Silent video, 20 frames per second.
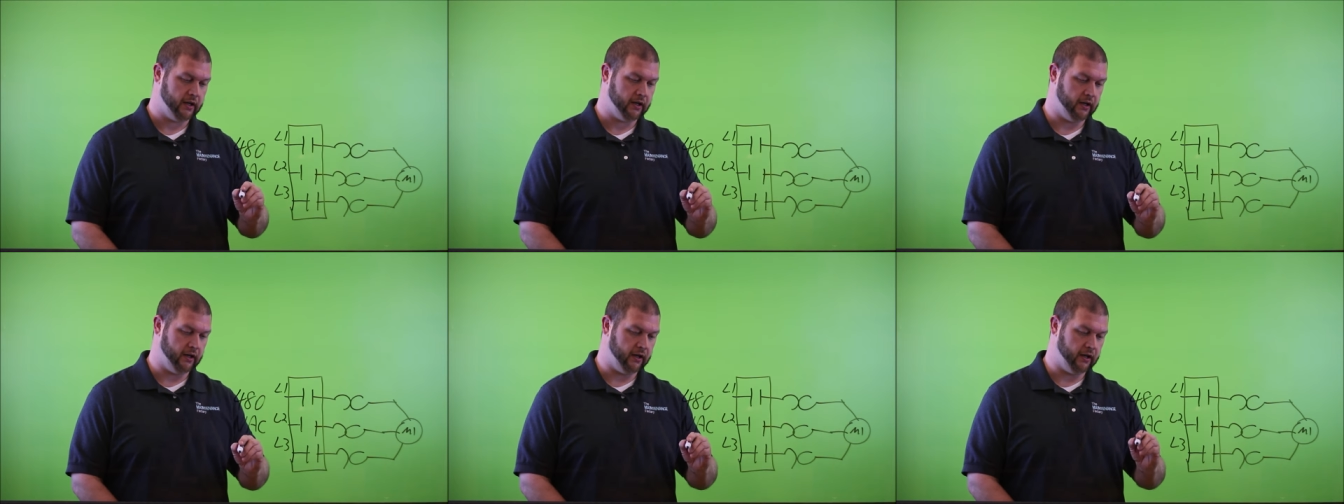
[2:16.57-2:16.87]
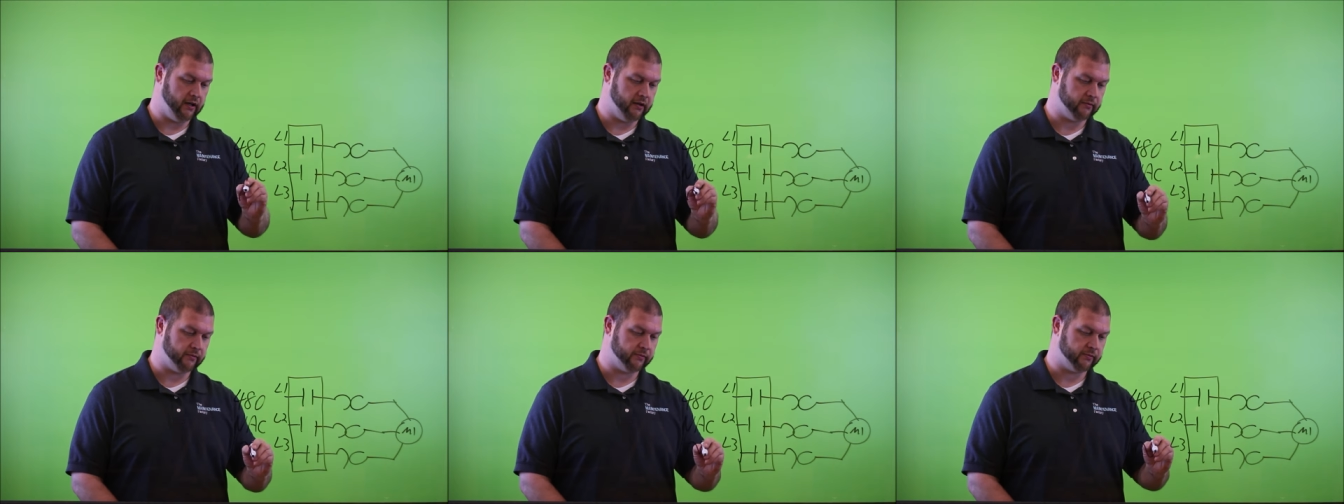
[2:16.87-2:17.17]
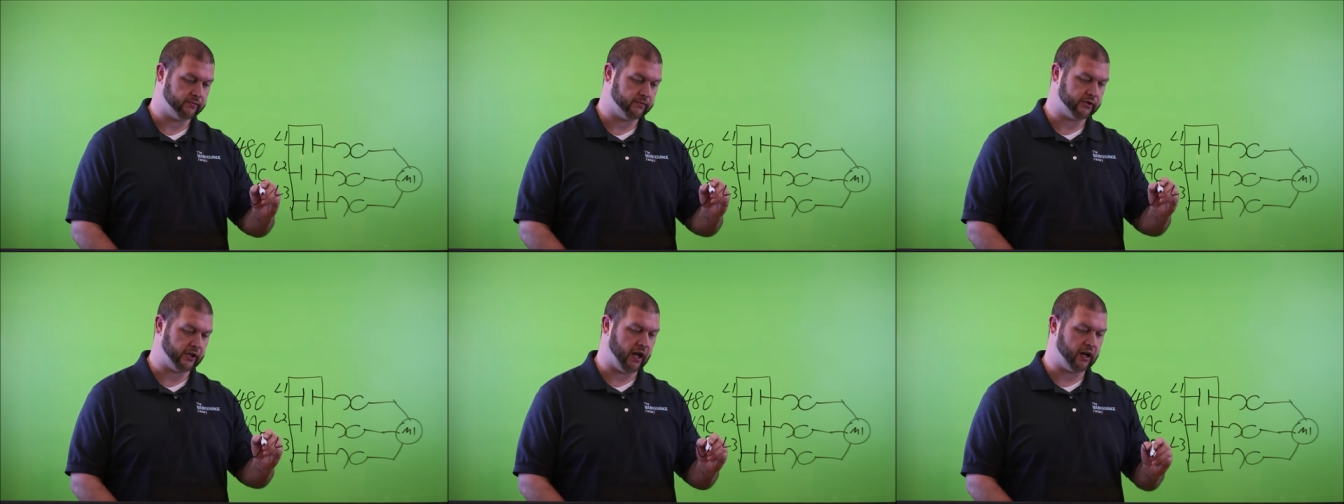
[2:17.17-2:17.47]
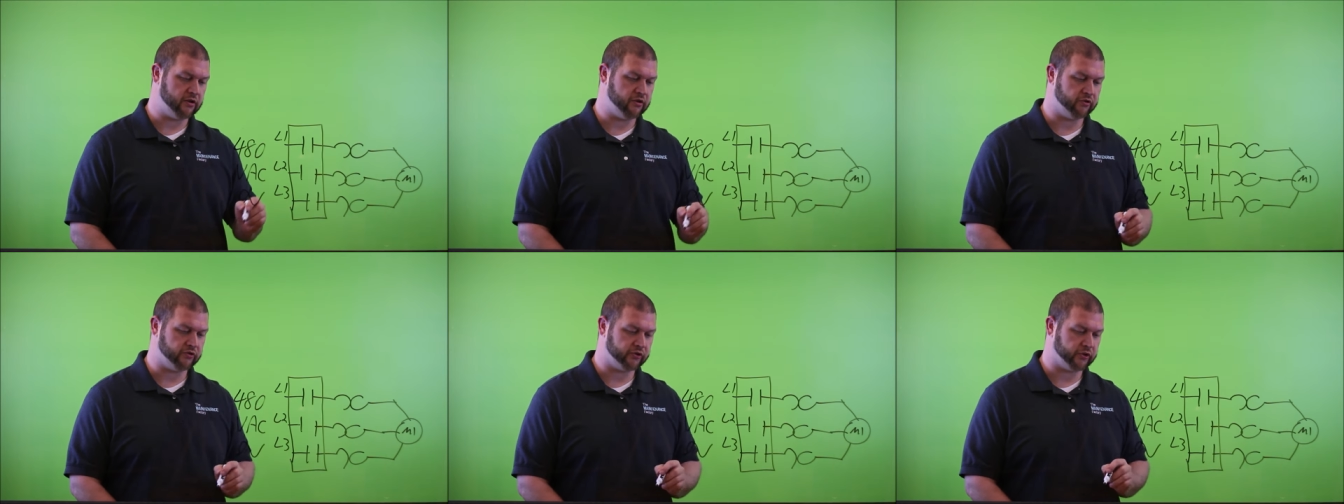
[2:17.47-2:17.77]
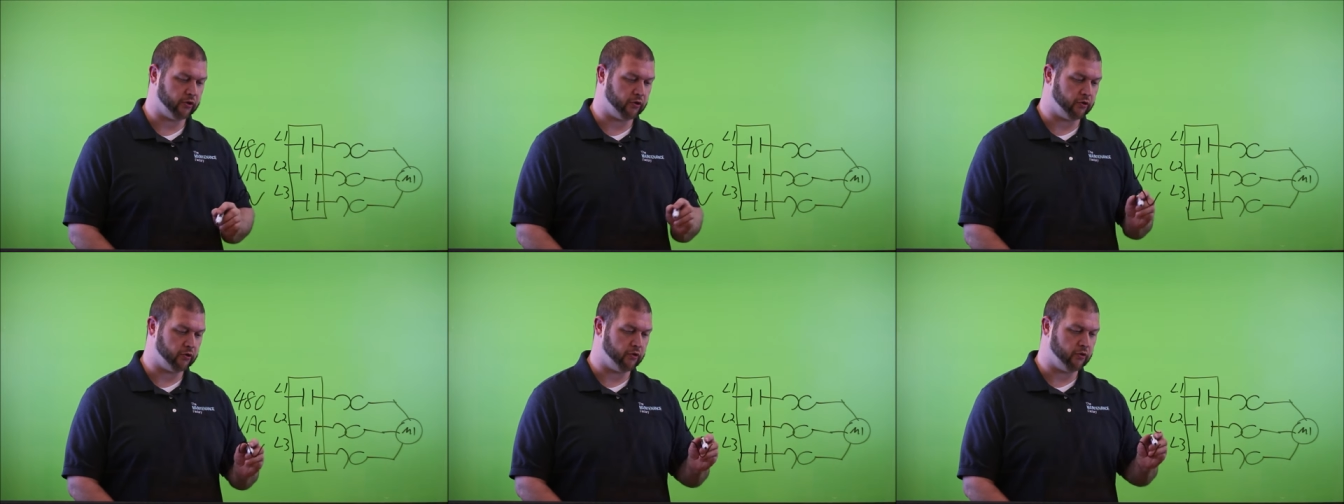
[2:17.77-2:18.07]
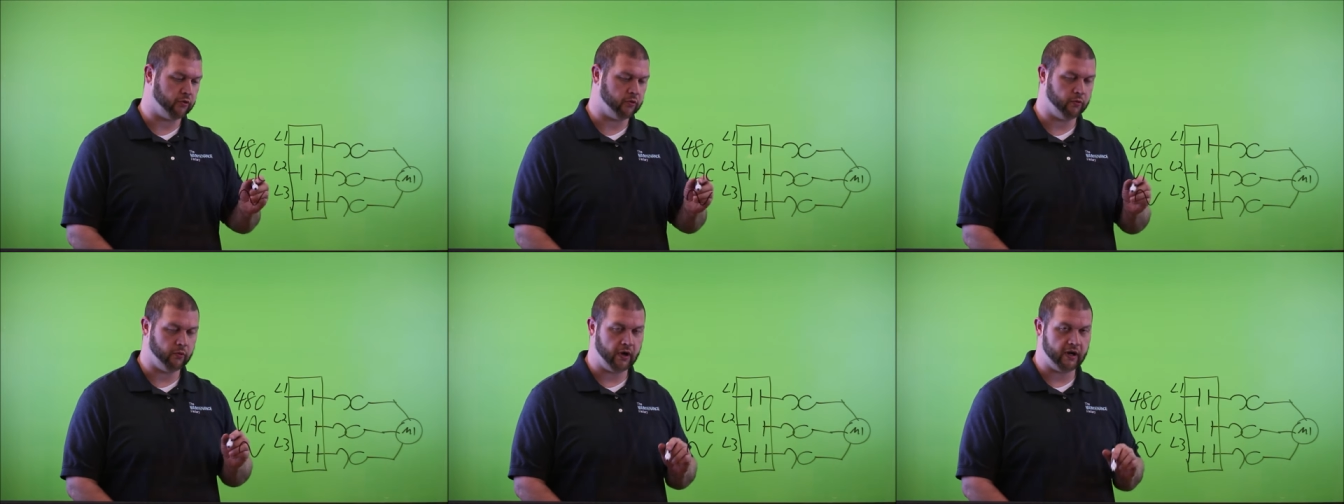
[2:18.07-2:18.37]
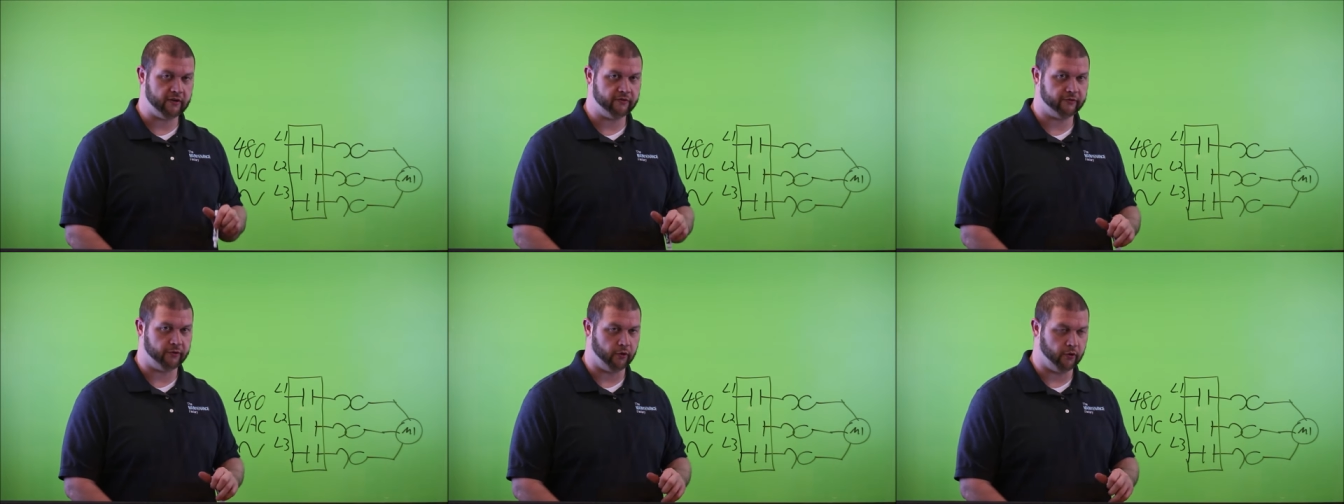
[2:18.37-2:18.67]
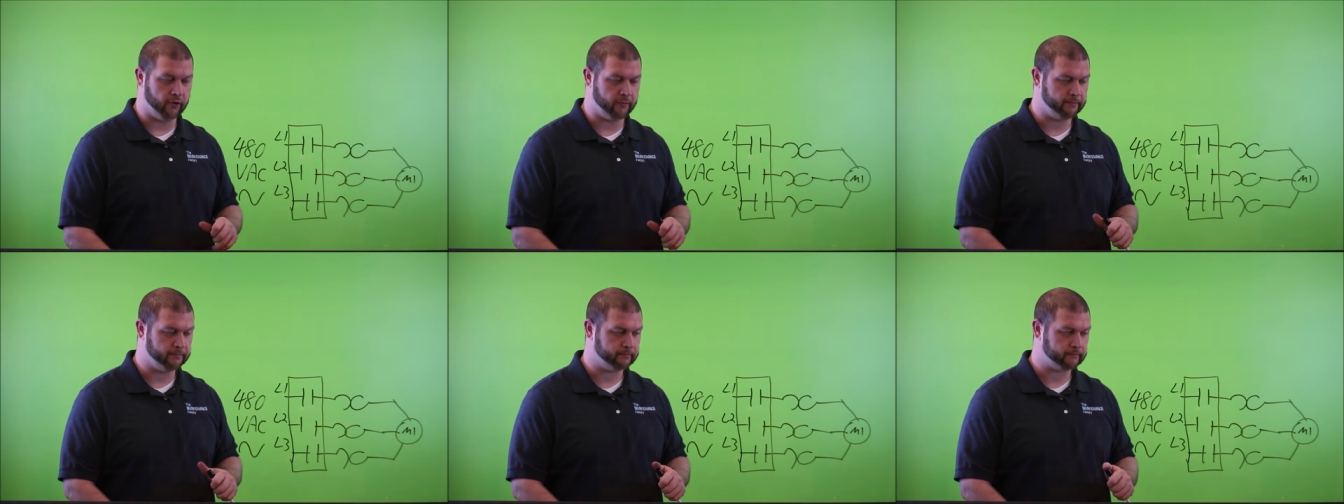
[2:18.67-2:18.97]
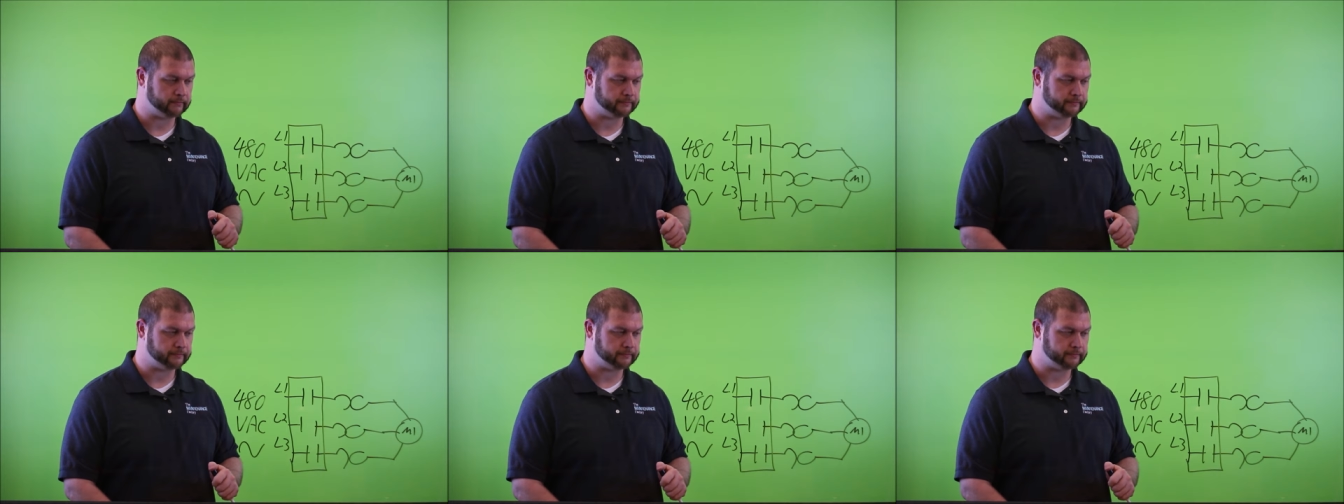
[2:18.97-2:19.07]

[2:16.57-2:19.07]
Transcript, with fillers: uh, sinusoidal waveform